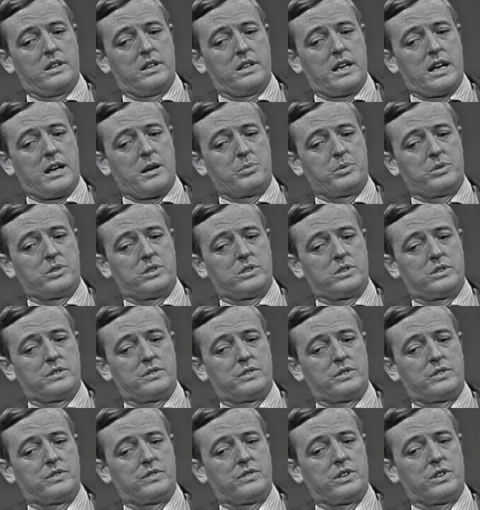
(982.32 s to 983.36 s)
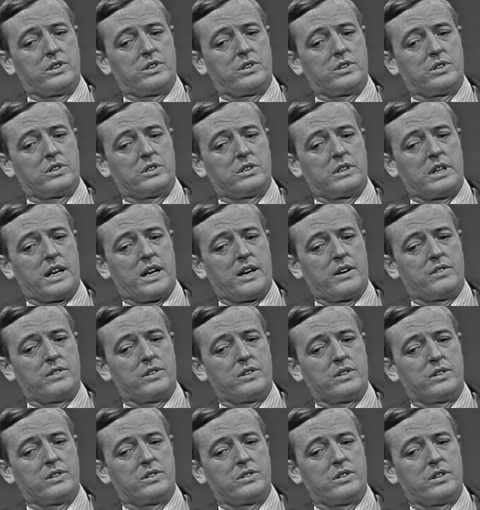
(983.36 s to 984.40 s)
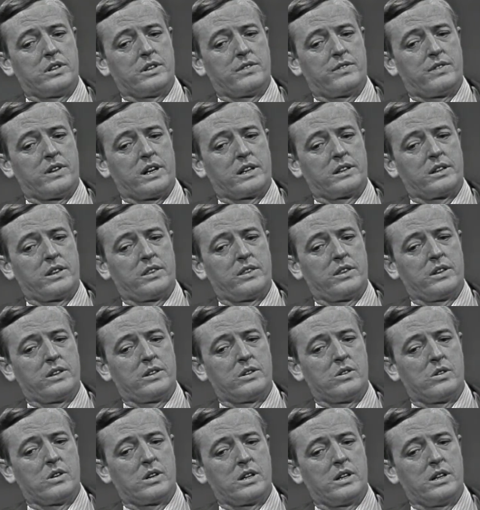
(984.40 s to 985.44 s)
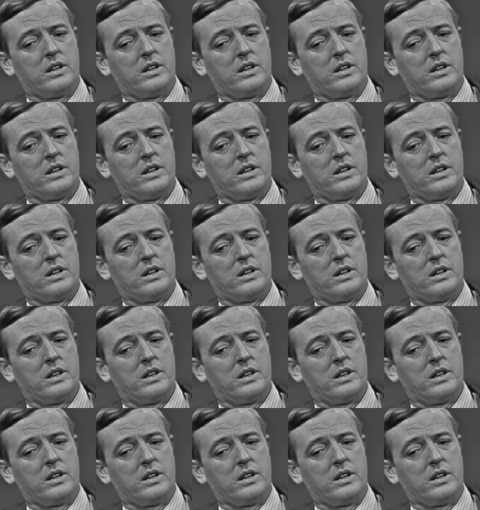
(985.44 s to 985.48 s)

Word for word: the absence of sufficient evidence to the effect that Theodore